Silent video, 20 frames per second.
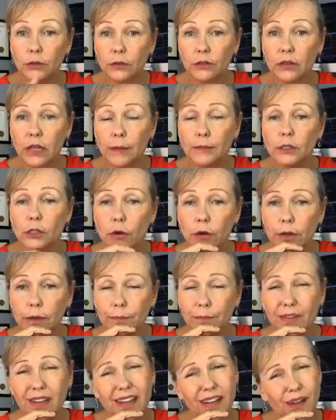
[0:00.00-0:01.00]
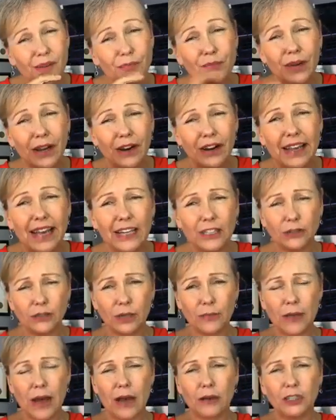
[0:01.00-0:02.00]
Club soda,
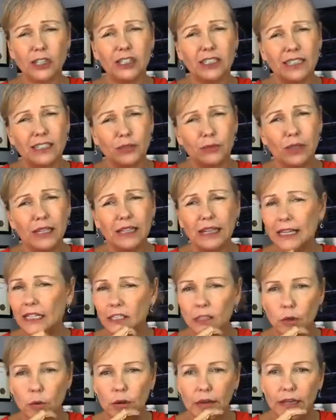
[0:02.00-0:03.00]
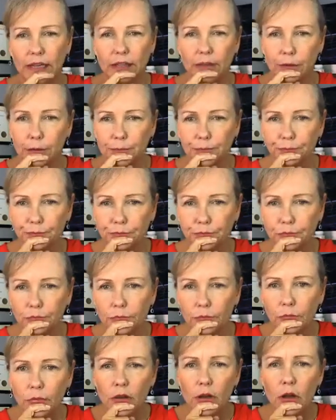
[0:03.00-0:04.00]
bariatric pouch, doesn't really like soda either.
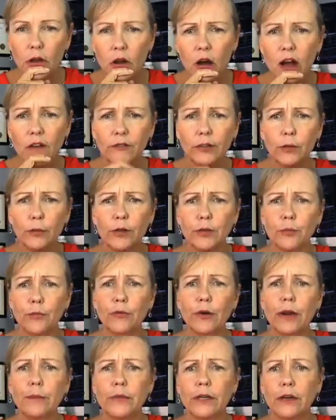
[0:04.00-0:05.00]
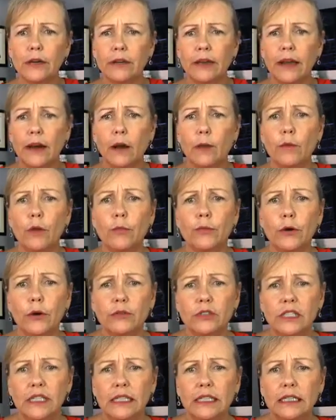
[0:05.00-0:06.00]
Coffee with Premier caramel
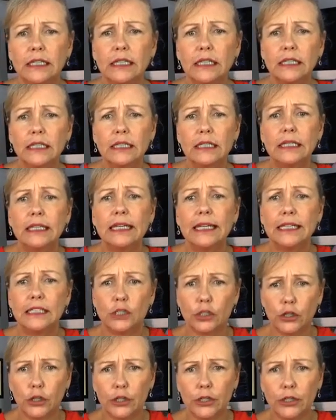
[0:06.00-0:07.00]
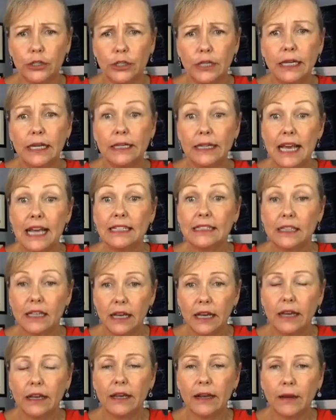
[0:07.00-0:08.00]
protein is good. Yes,
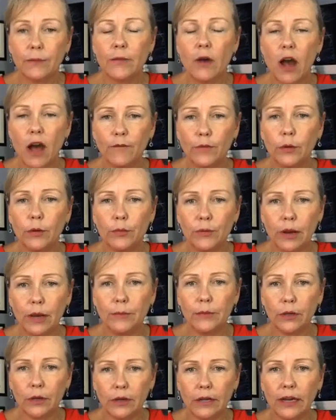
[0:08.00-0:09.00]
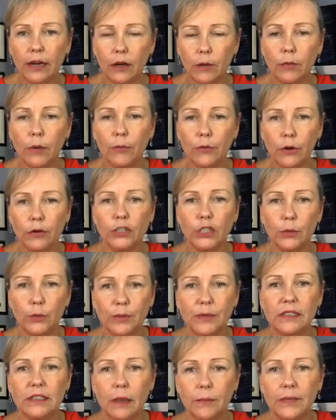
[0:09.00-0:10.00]
coffee with Premier caramel protein
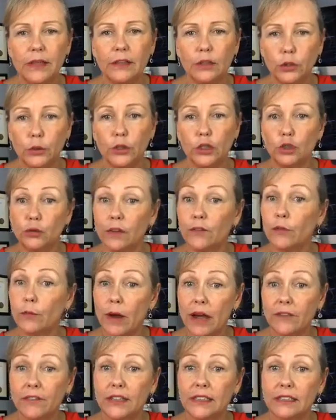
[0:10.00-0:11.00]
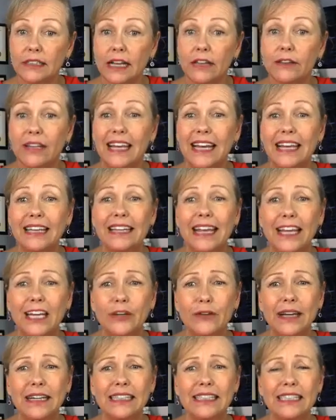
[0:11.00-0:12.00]
would be something that you could drink for breakfast. Exactly.
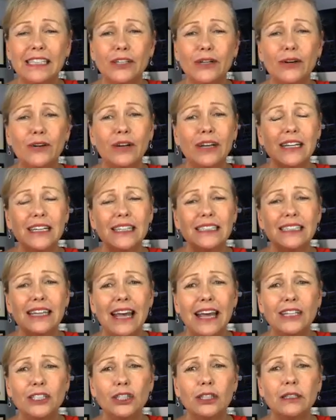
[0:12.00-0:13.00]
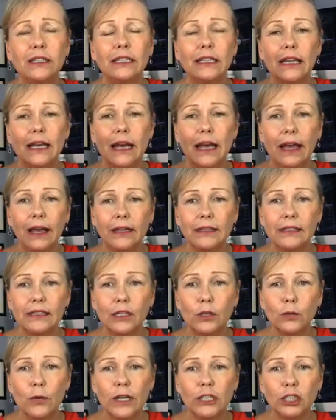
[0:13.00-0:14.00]
Gatorade Zero. Angelique,
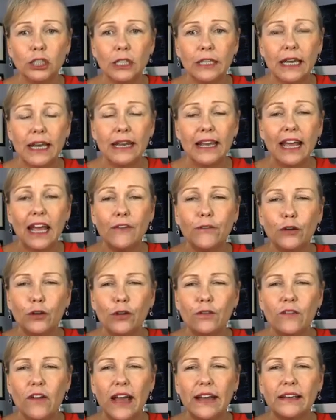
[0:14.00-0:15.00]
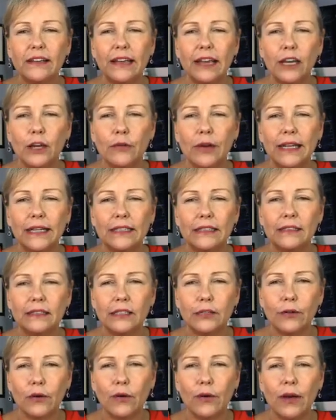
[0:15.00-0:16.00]
excellent question again. If you could find Gatorade
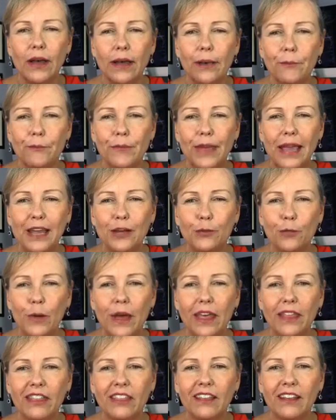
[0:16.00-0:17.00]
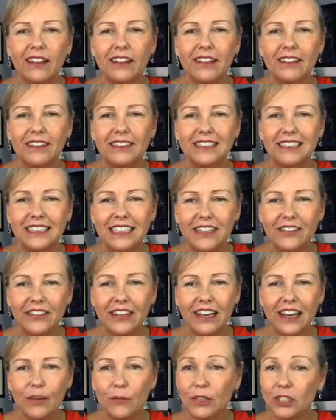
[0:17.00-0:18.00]
Zero made with
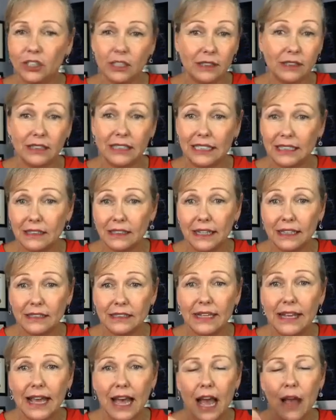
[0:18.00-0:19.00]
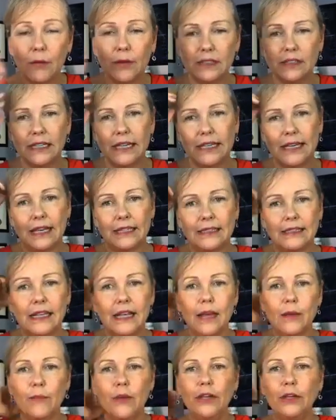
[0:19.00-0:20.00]
stevia, which doesn't exist, I would say yes.
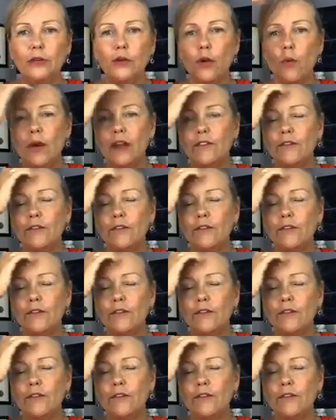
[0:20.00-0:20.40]
But you know what?